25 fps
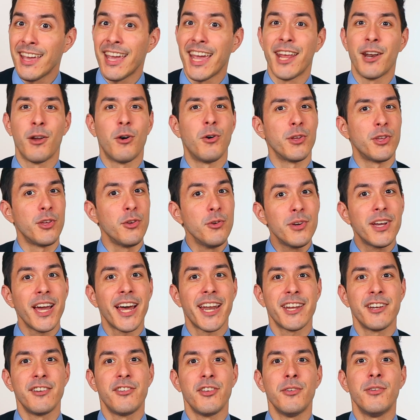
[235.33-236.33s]
and all you
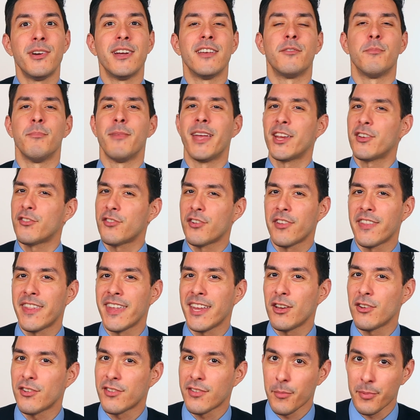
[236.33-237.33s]
gotta do is make sure that
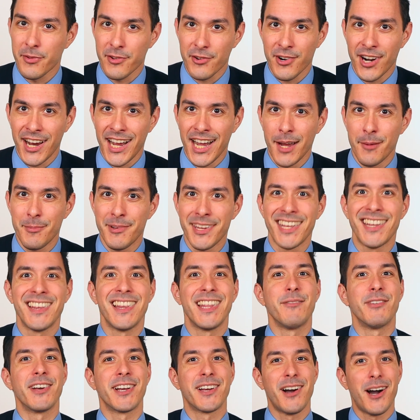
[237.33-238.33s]
you're subscribed and
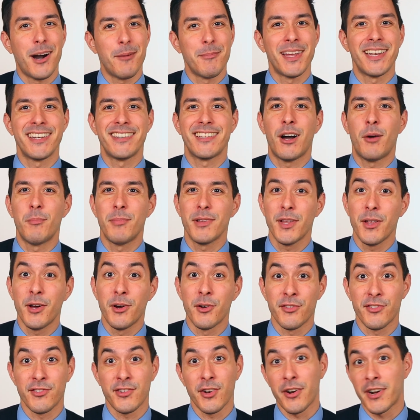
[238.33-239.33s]
leave a comment down
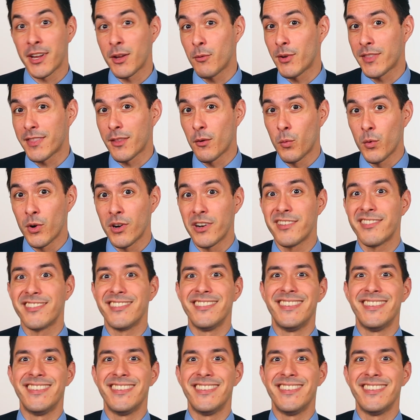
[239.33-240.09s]
below starting with the words